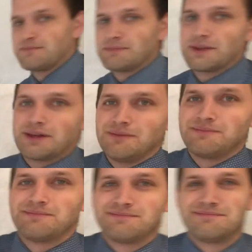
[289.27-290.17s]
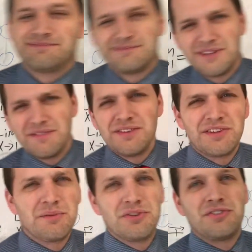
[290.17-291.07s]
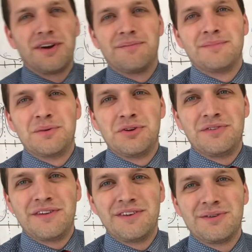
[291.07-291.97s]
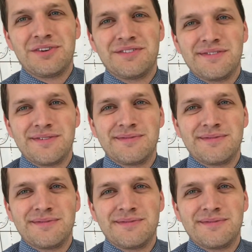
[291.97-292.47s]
Okay. Give this assignment a try. Let me know if you have any questions.